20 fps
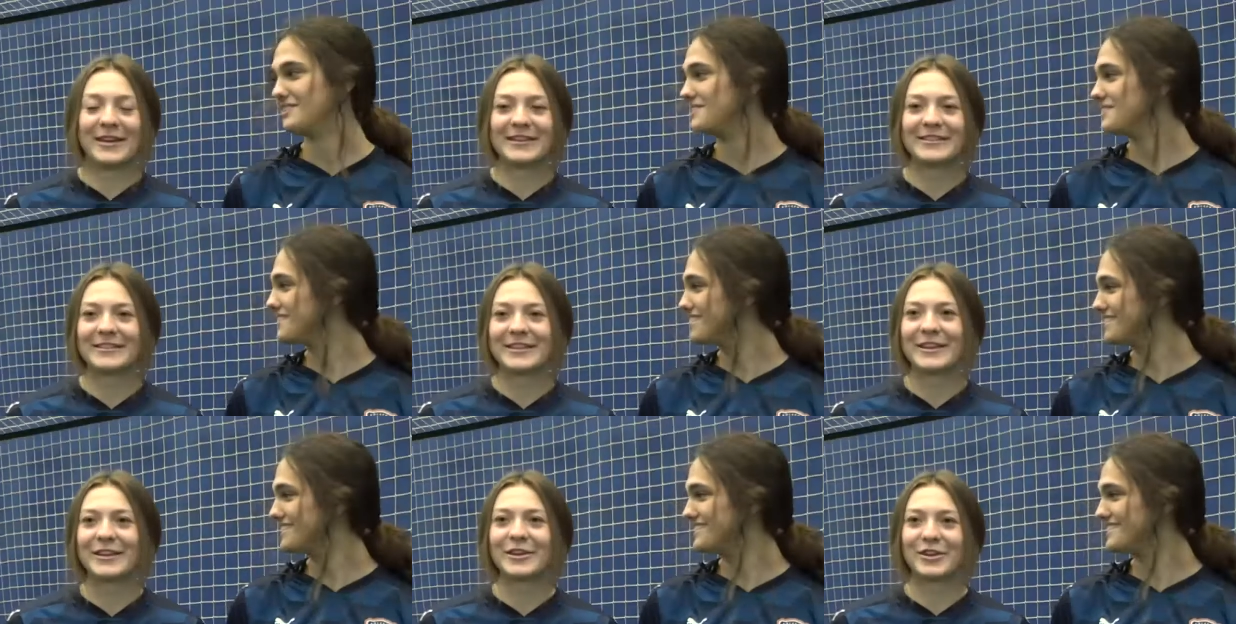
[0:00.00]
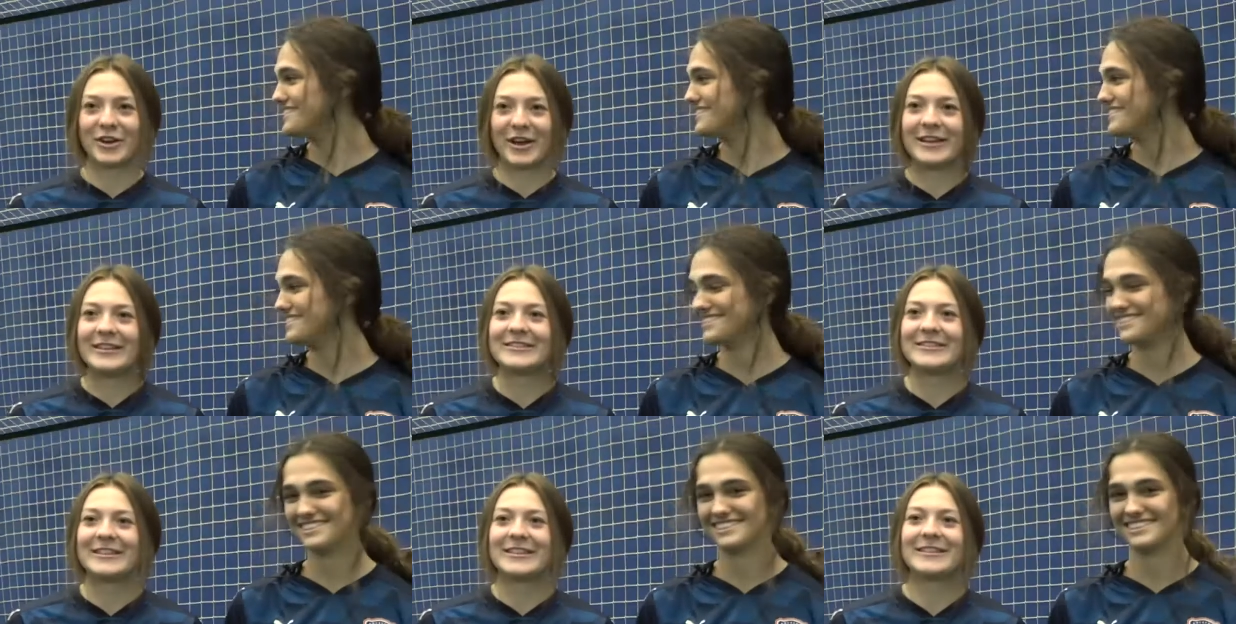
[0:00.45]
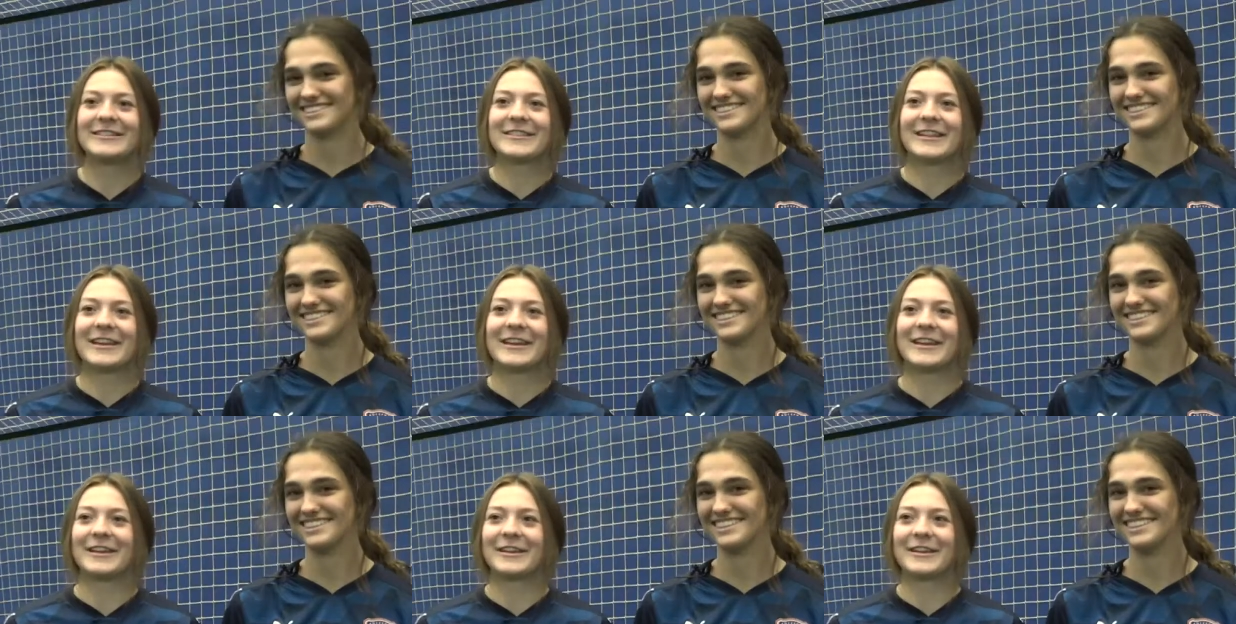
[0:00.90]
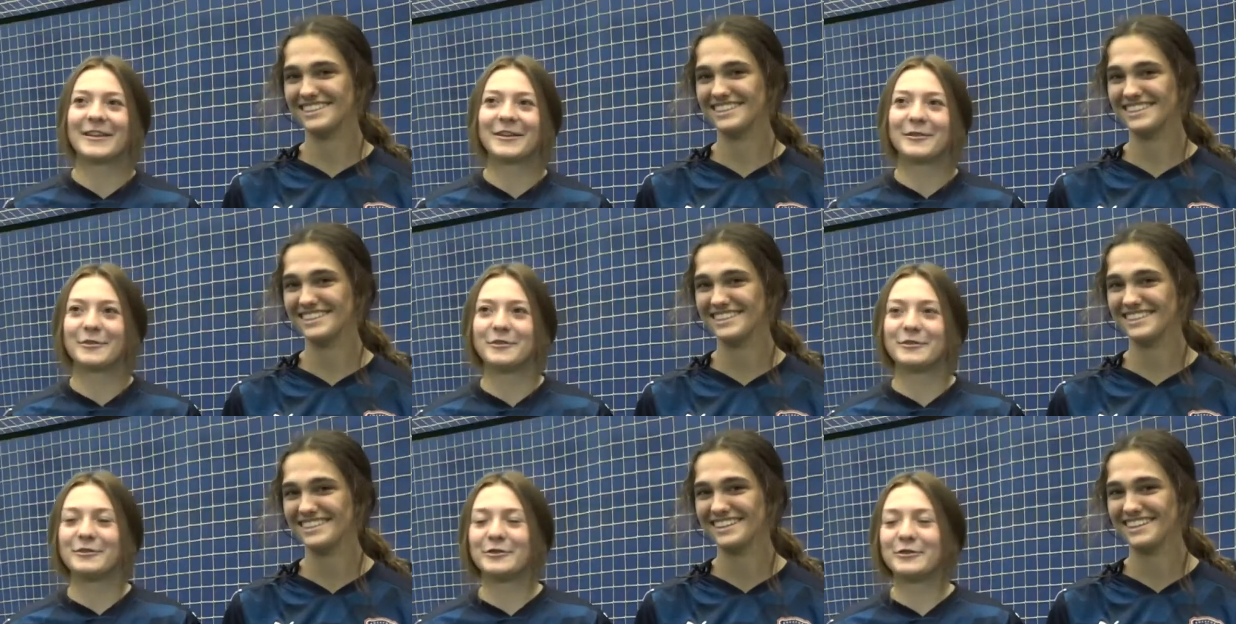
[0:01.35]
Speaker 1: it's like crazy. Like,
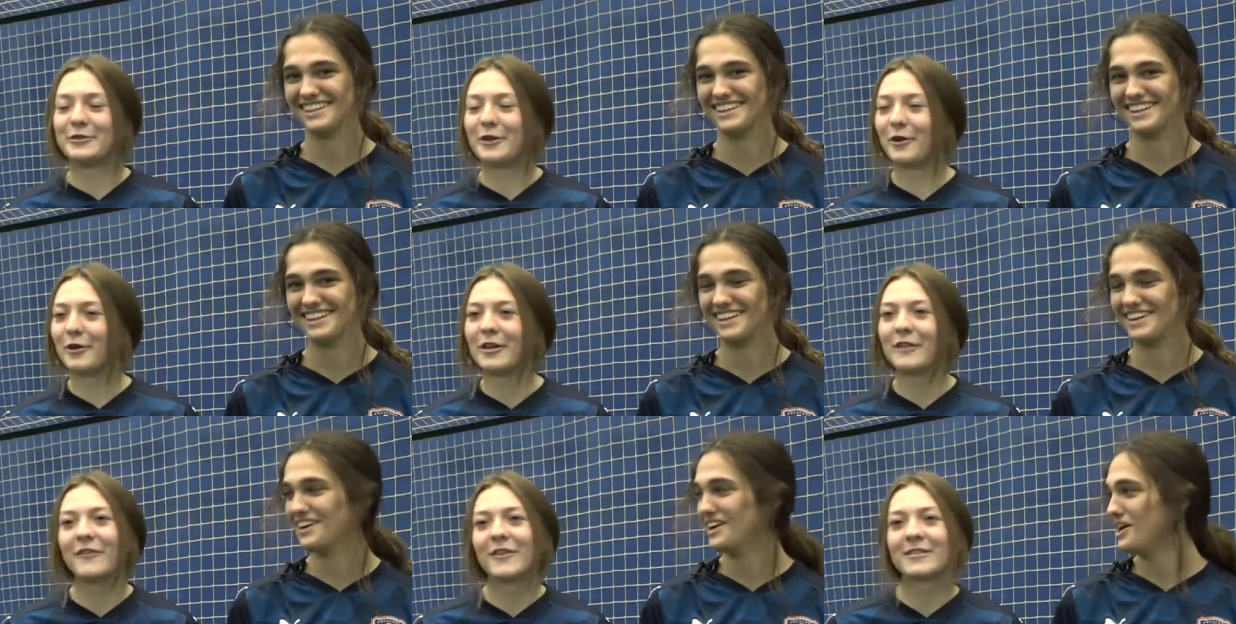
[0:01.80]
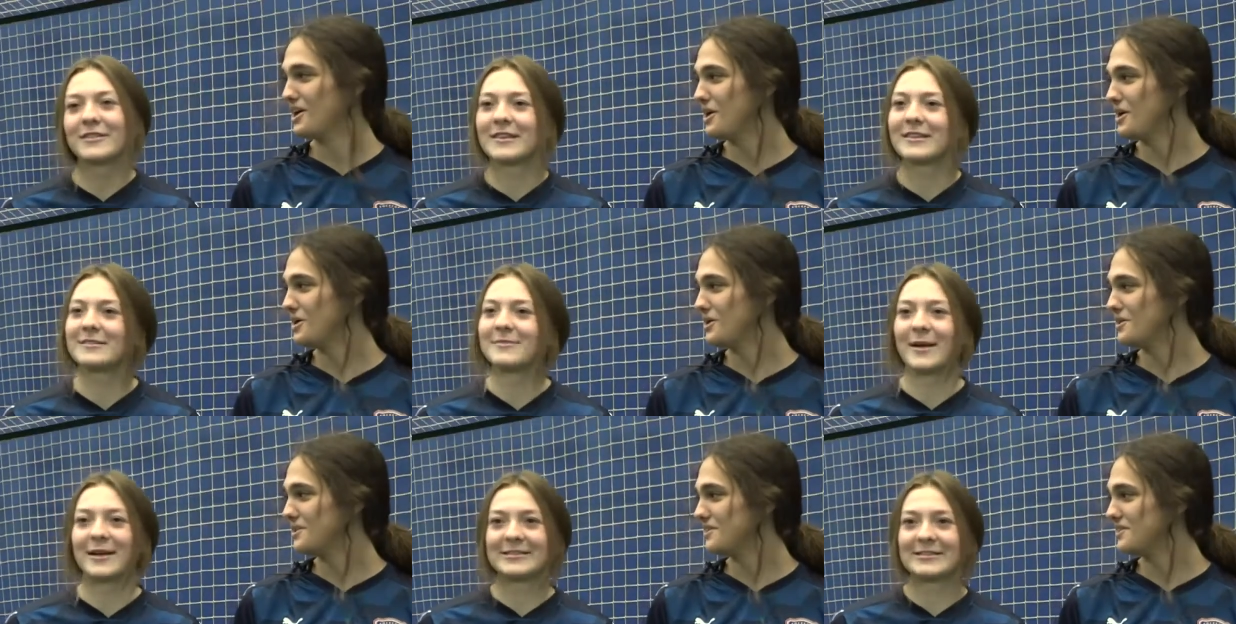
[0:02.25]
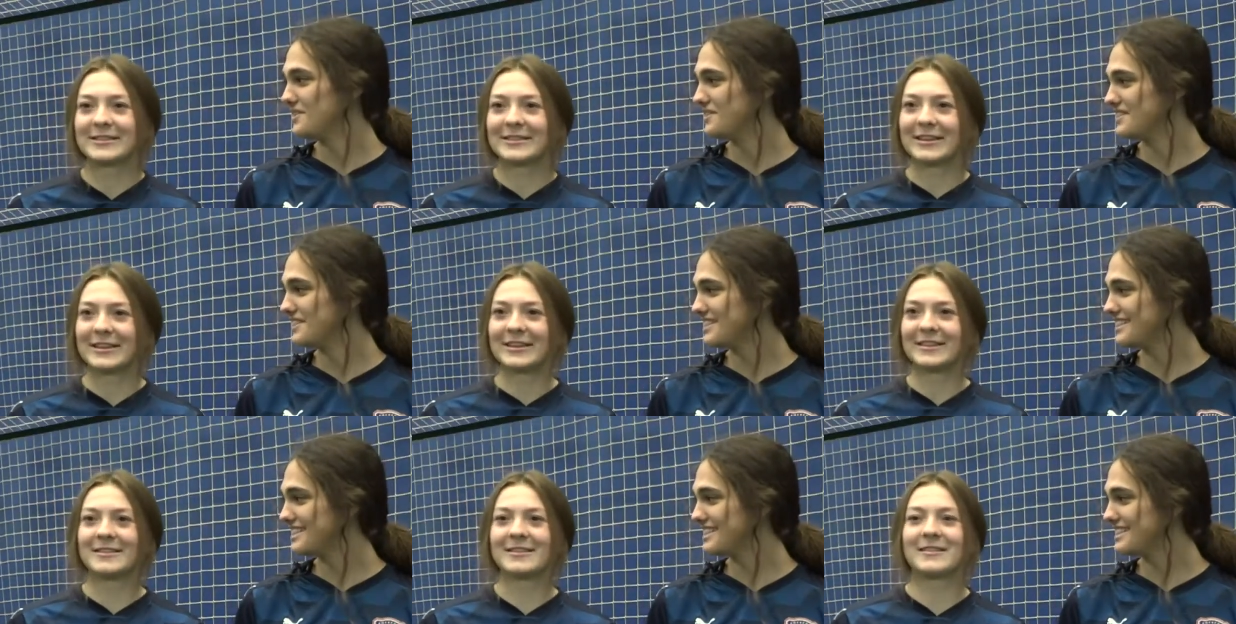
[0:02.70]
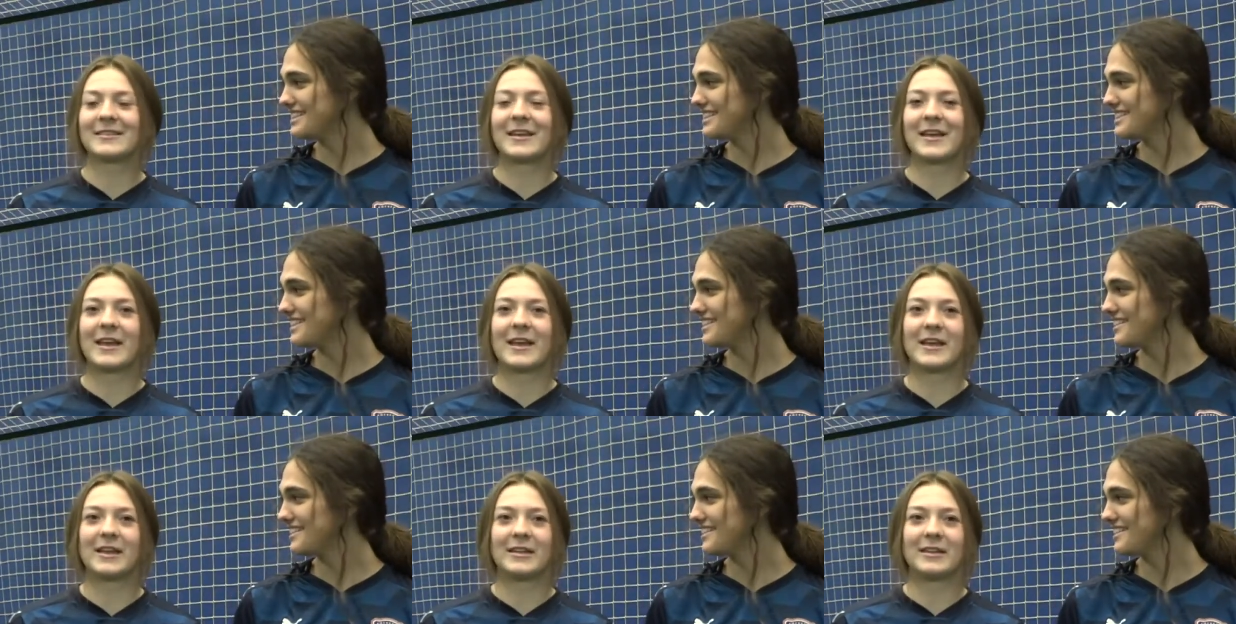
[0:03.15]
none of us expected this,
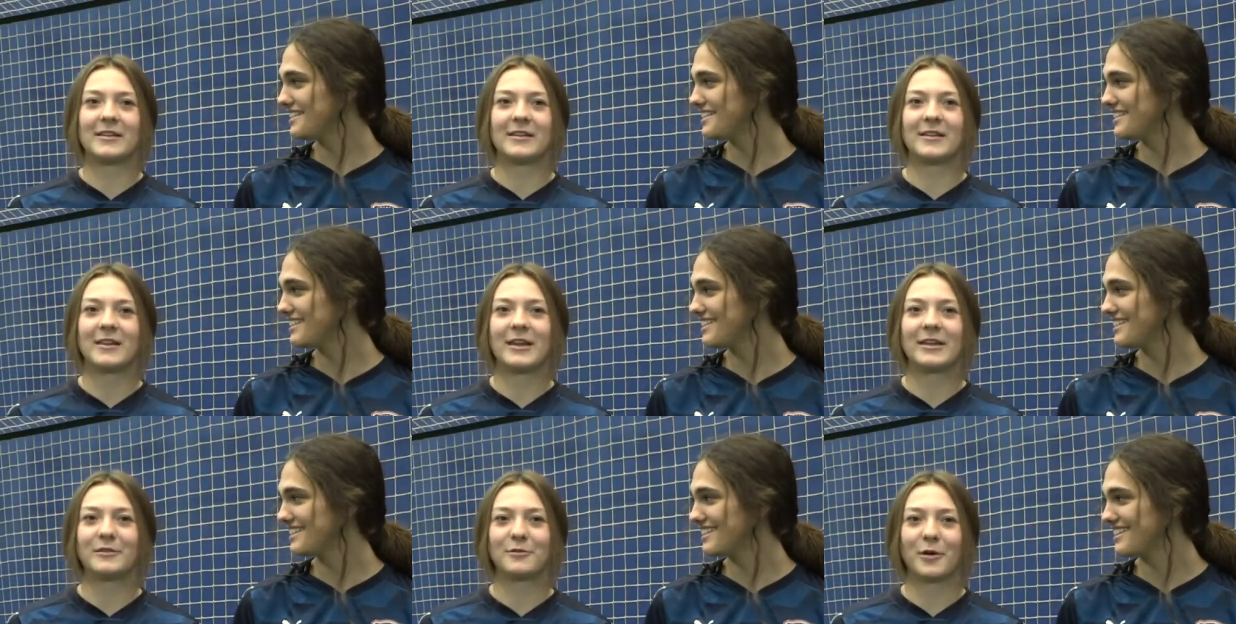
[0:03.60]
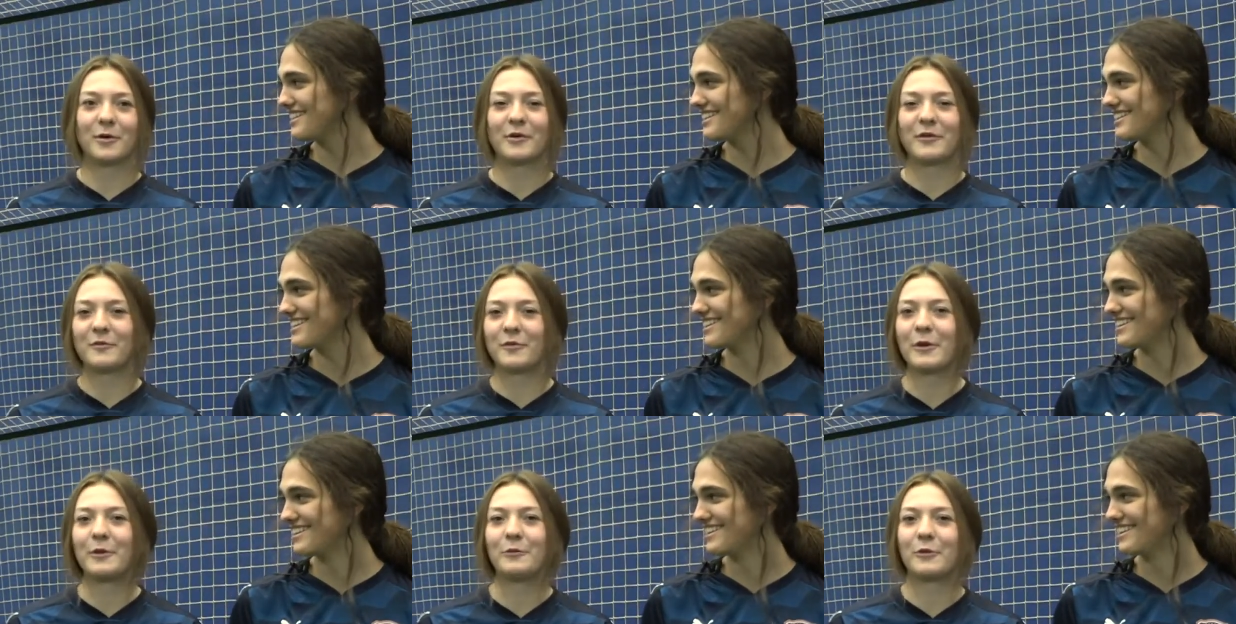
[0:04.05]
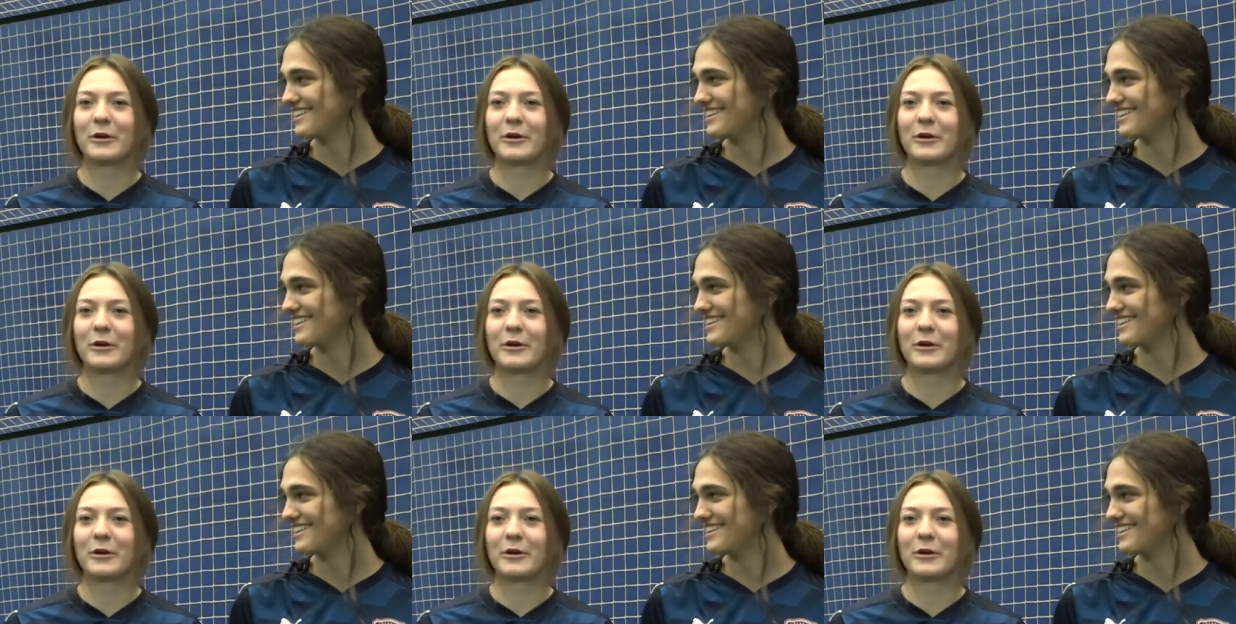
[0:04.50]
and it's what we've been